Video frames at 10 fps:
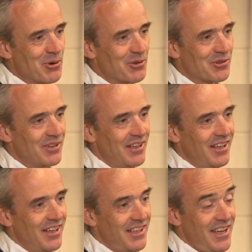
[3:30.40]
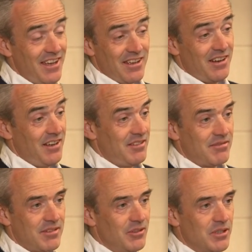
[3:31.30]
but yeah, and I,
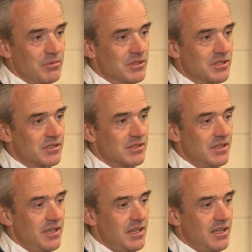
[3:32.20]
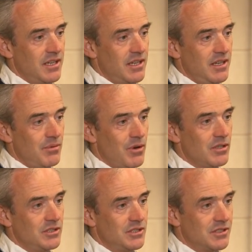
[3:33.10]
look, it was, it
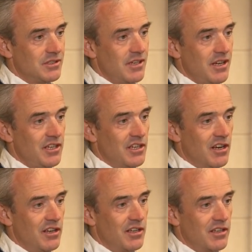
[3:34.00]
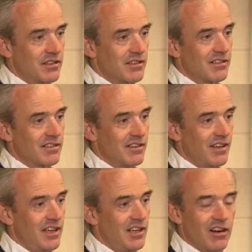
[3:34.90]
was an iconic,
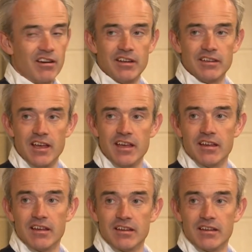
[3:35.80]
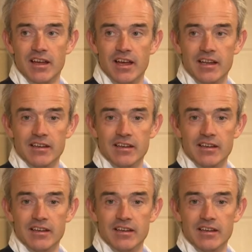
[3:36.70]
an iconic day, mm.